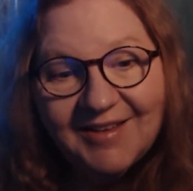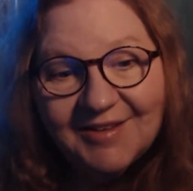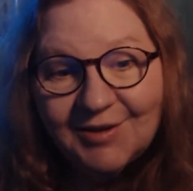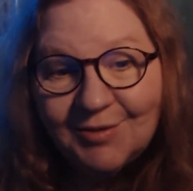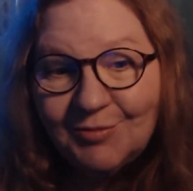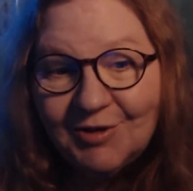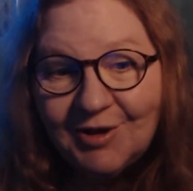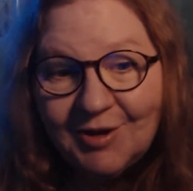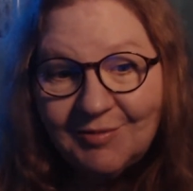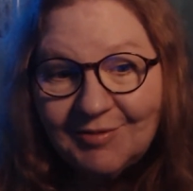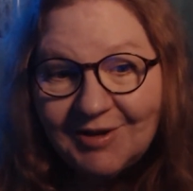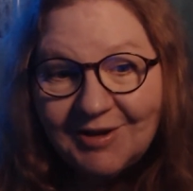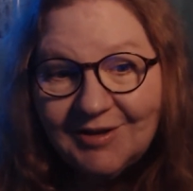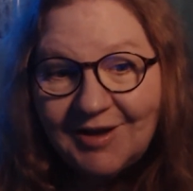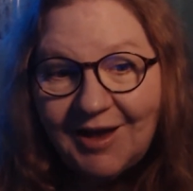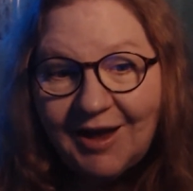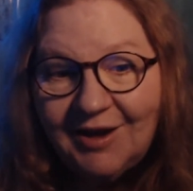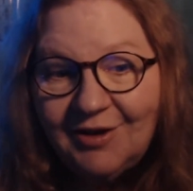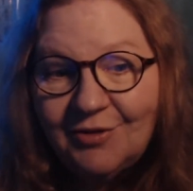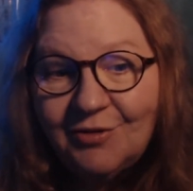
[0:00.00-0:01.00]
sometimes
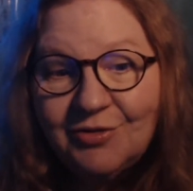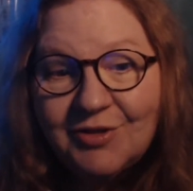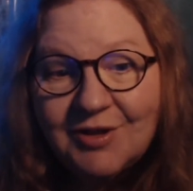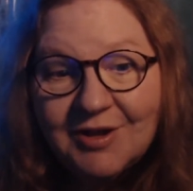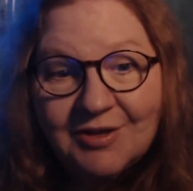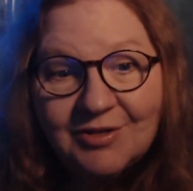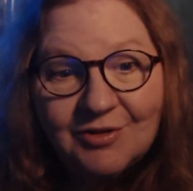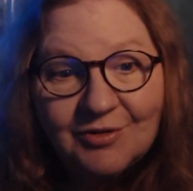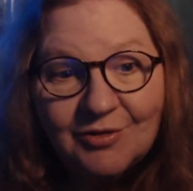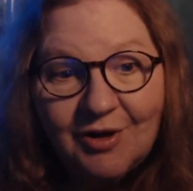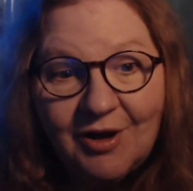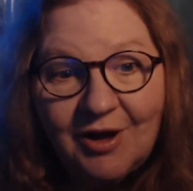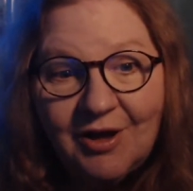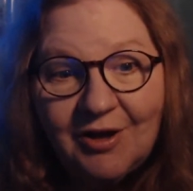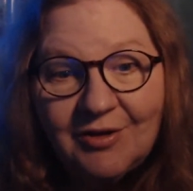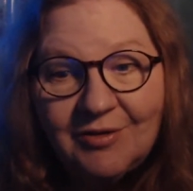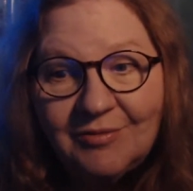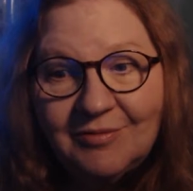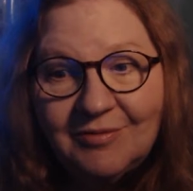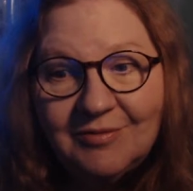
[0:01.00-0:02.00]
I don't think they're
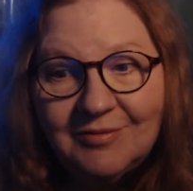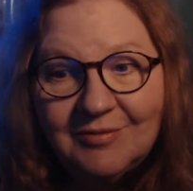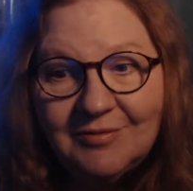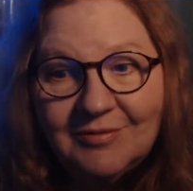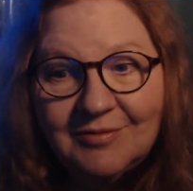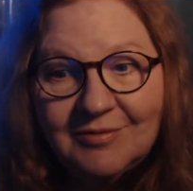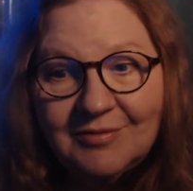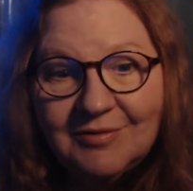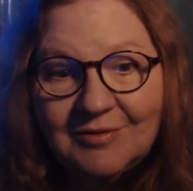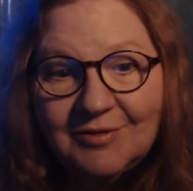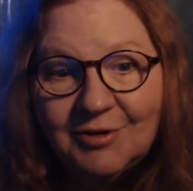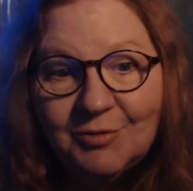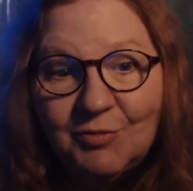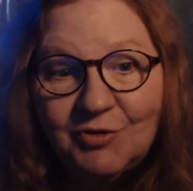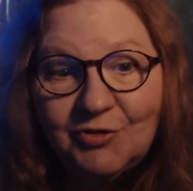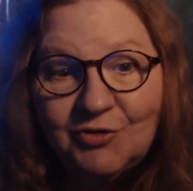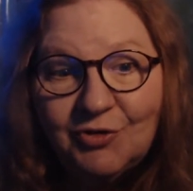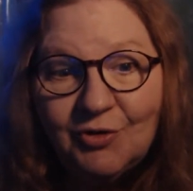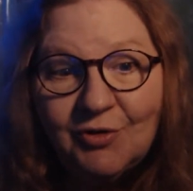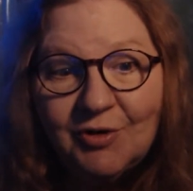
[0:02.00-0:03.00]
on the
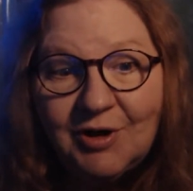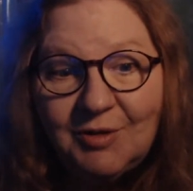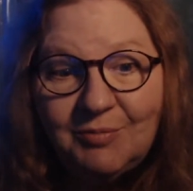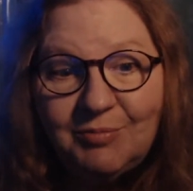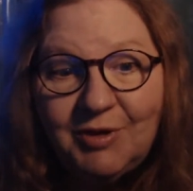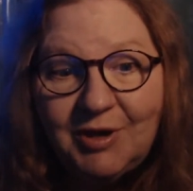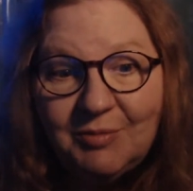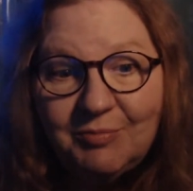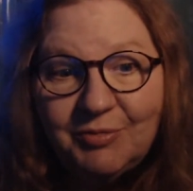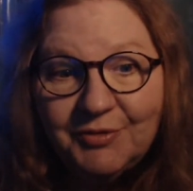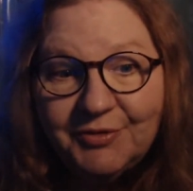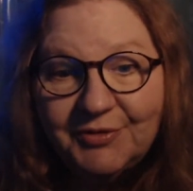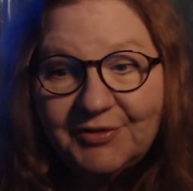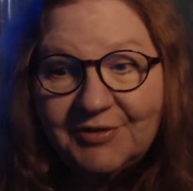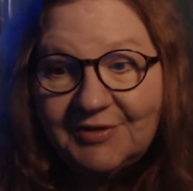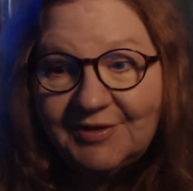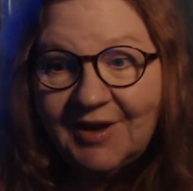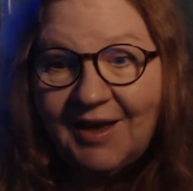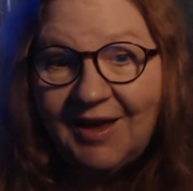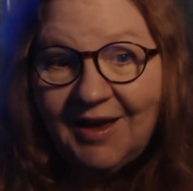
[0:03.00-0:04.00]
majority people's
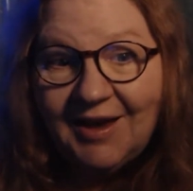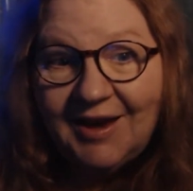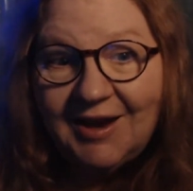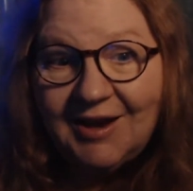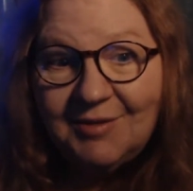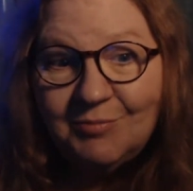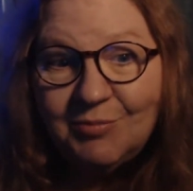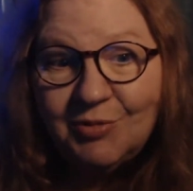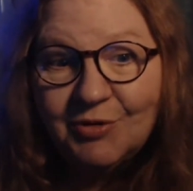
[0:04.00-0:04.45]
side.